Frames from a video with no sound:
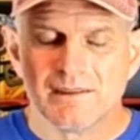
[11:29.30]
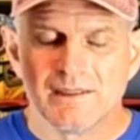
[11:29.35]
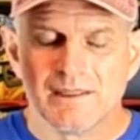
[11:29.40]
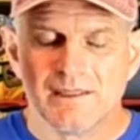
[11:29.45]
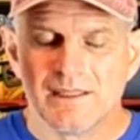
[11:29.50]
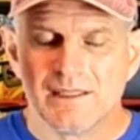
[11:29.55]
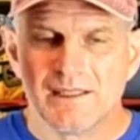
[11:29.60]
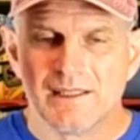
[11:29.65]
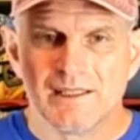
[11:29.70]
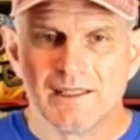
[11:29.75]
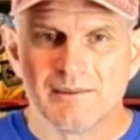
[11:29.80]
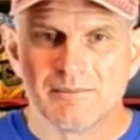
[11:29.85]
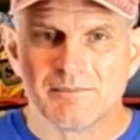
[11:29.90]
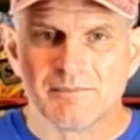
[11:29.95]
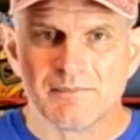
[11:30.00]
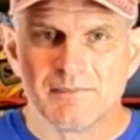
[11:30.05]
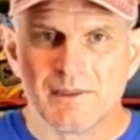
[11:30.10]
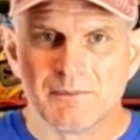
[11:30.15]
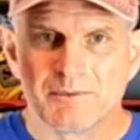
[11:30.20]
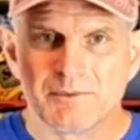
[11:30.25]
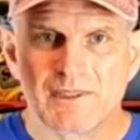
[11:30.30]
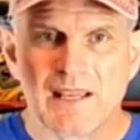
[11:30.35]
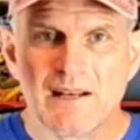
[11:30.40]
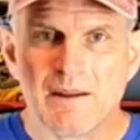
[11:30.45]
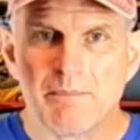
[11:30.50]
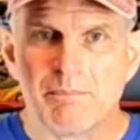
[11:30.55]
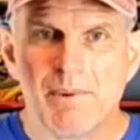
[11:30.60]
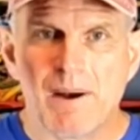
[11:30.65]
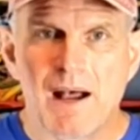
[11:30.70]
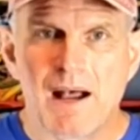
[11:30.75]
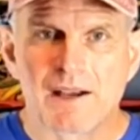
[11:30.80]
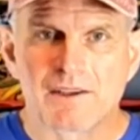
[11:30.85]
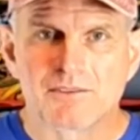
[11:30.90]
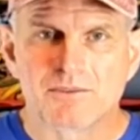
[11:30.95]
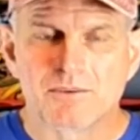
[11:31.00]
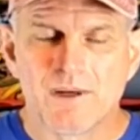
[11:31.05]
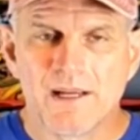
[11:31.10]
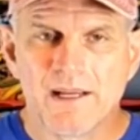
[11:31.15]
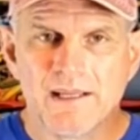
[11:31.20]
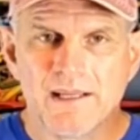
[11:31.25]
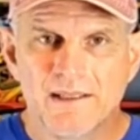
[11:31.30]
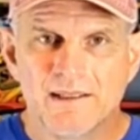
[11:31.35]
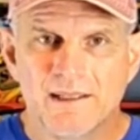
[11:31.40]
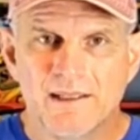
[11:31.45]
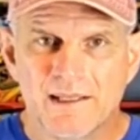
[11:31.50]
a box, right?